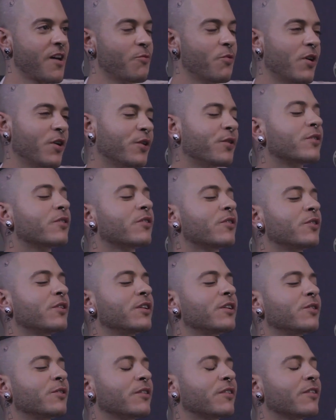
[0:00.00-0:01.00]
Well,
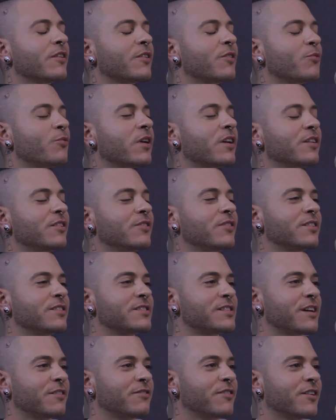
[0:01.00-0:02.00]
what are you going
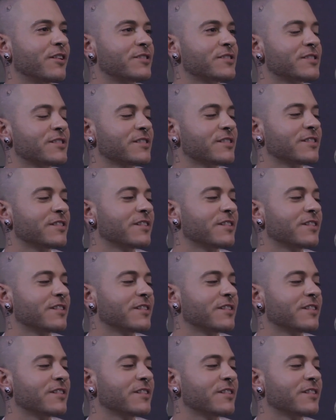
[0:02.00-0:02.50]
to say first?